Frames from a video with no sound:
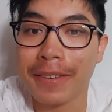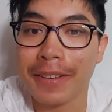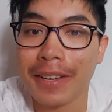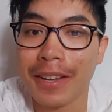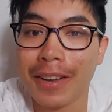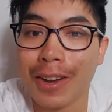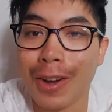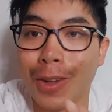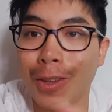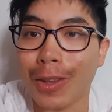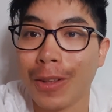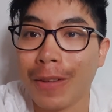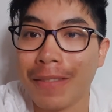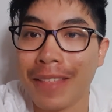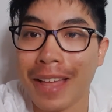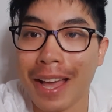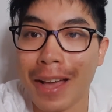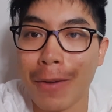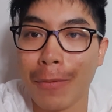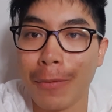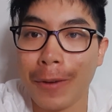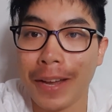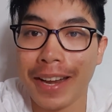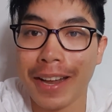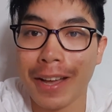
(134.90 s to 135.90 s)
all of
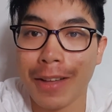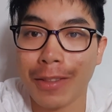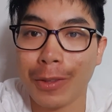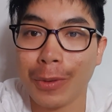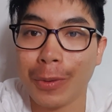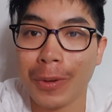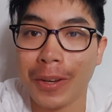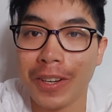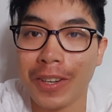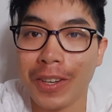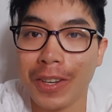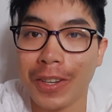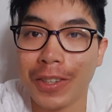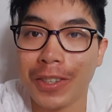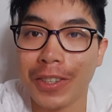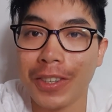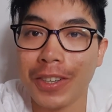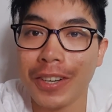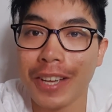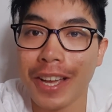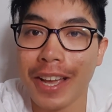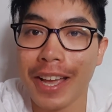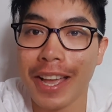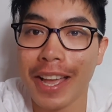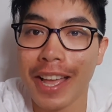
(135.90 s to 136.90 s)
that went out the window.
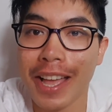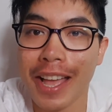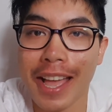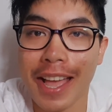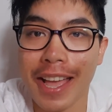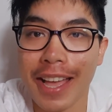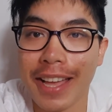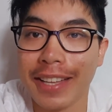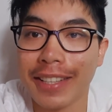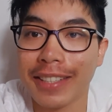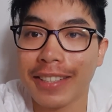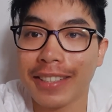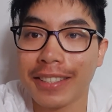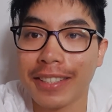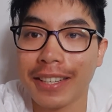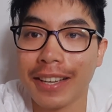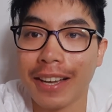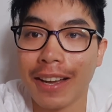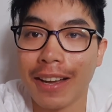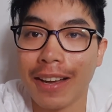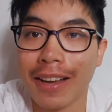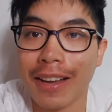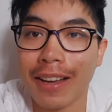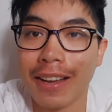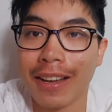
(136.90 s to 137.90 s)
And
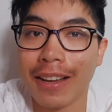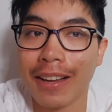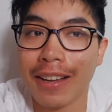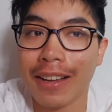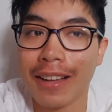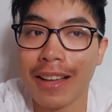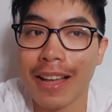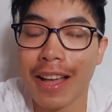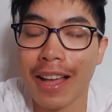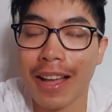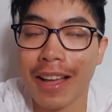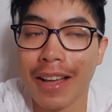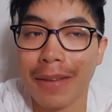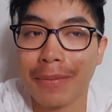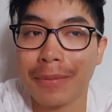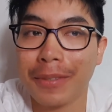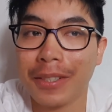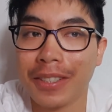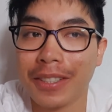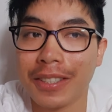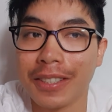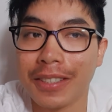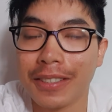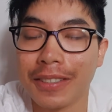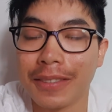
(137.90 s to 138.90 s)
I'm
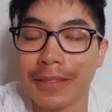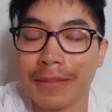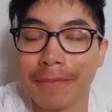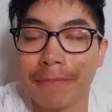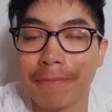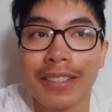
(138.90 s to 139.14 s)
just.